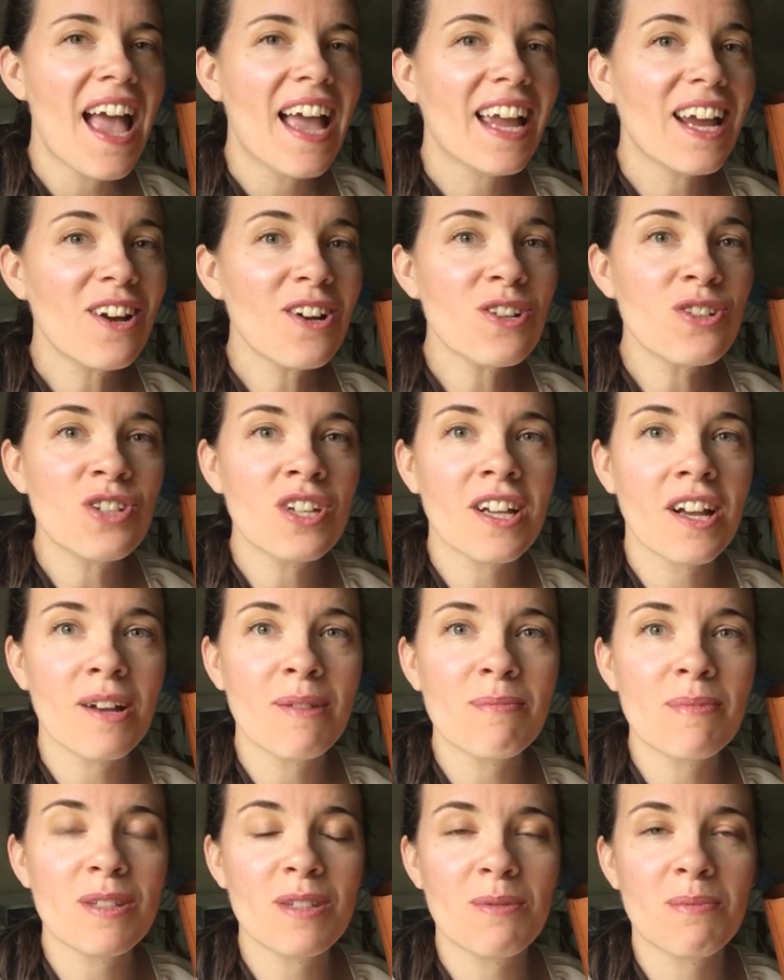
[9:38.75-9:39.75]
Here she
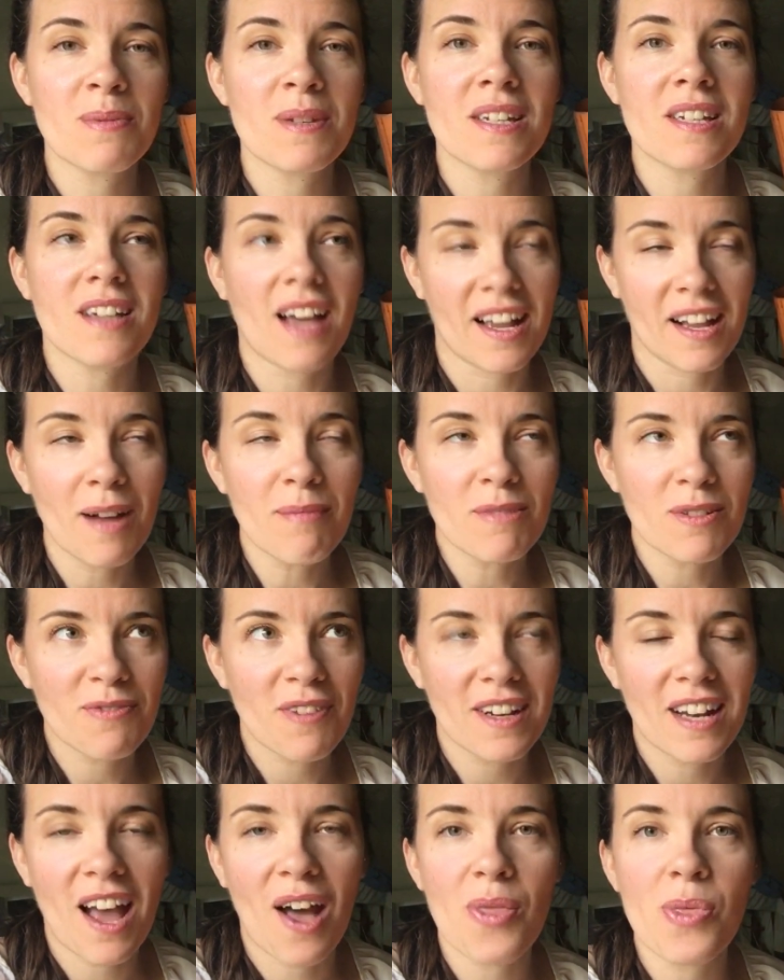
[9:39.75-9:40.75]
comes to be, I come to
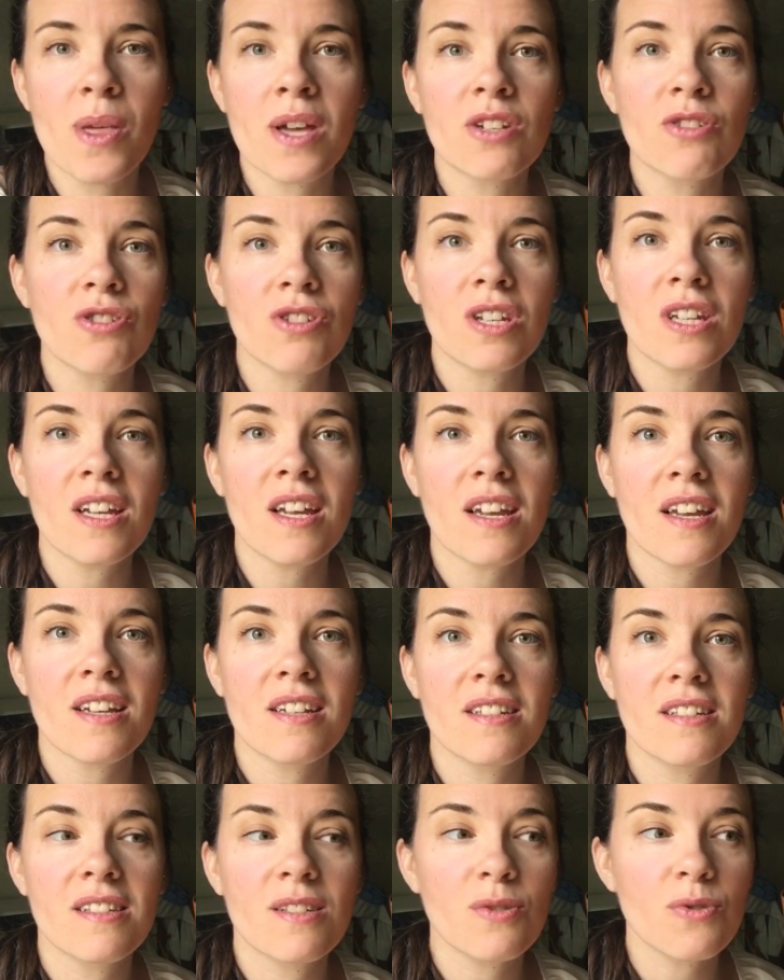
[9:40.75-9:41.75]
find out that she
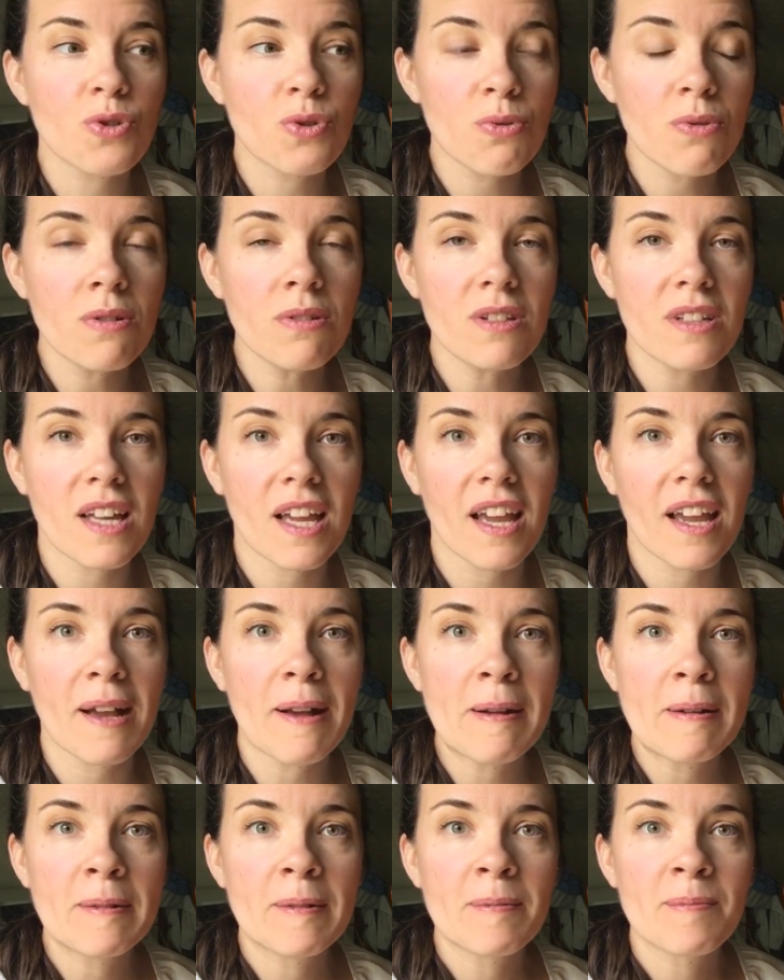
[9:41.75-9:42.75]
is truly
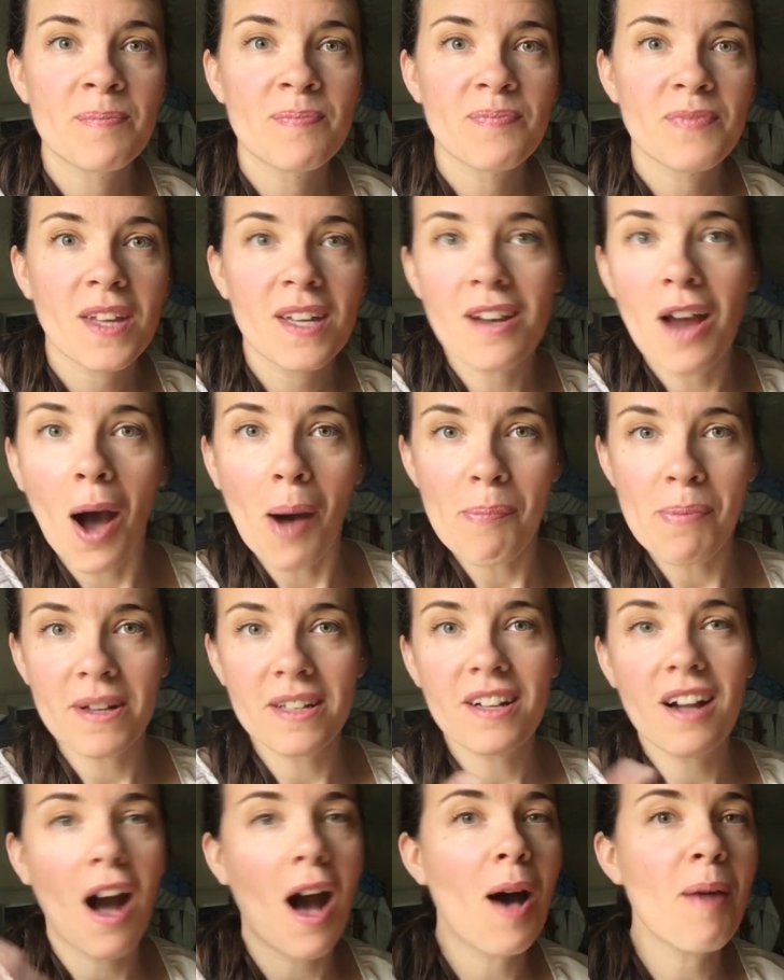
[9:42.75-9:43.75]
an
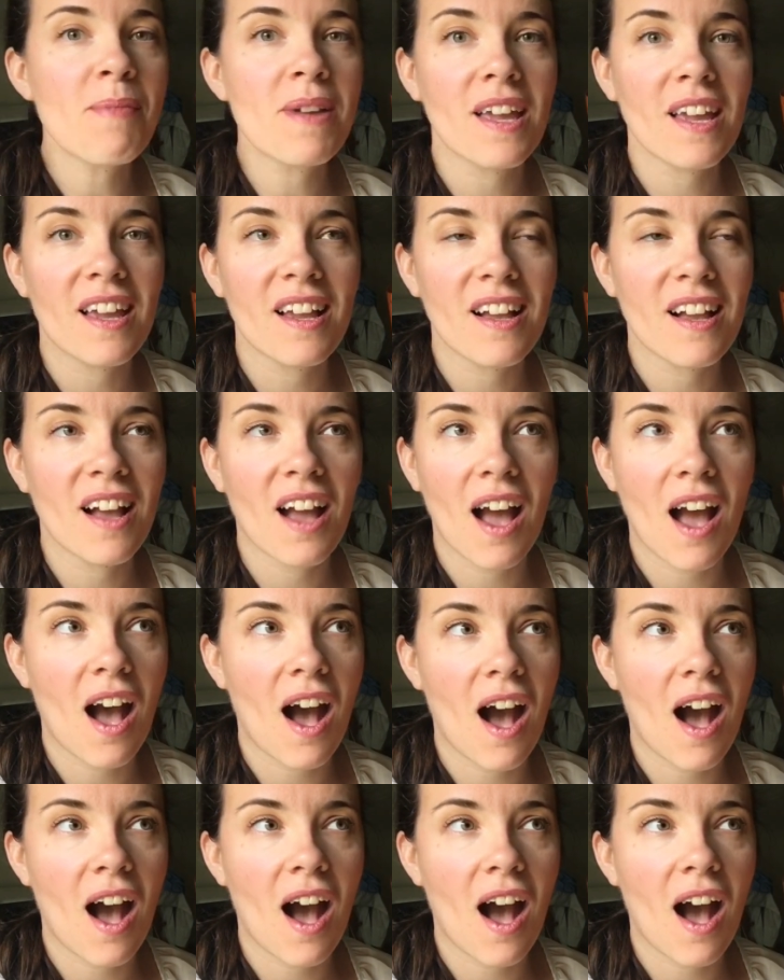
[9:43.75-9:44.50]
up-and-coming,